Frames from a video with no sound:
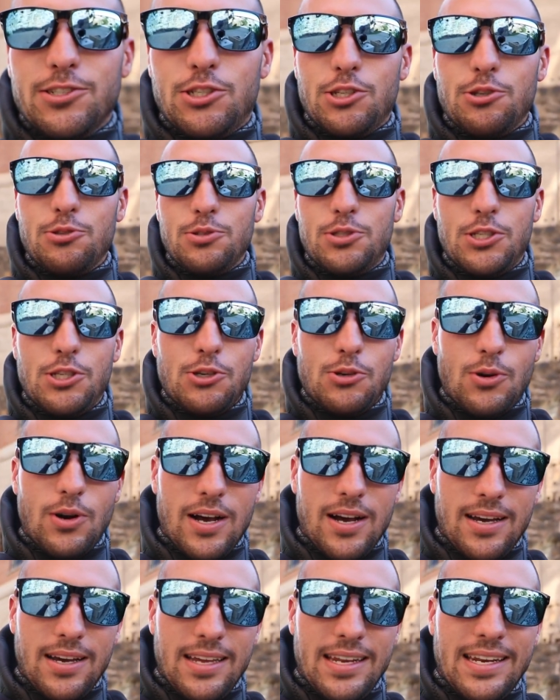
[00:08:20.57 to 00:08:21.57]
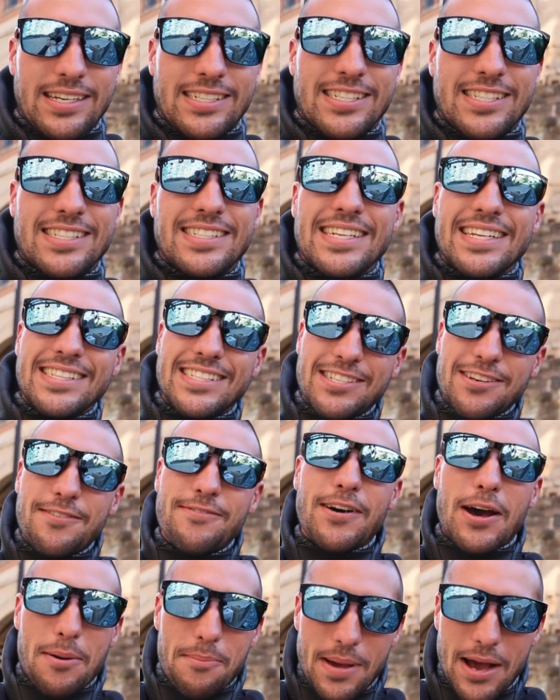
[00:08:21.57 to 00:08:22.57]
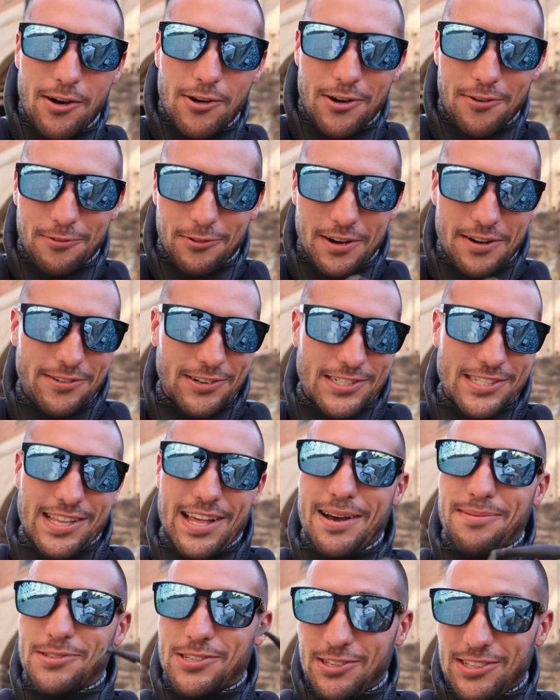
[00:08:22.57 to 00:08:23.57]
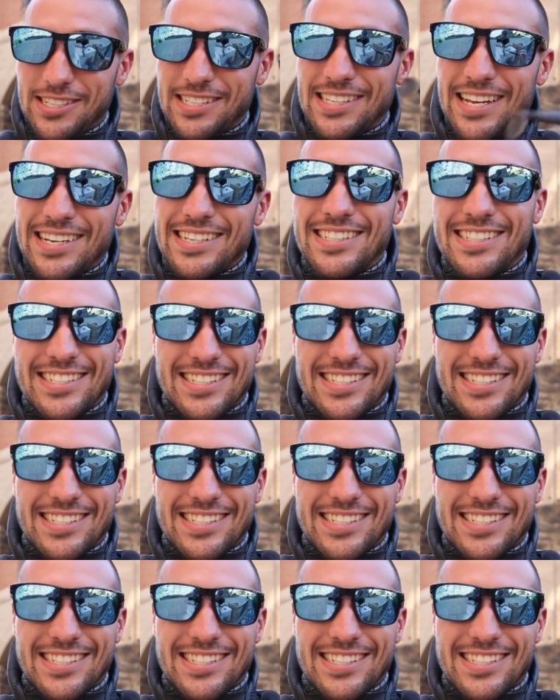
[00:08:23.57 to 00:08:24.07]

due to an extensive amount of river slime. So this thing is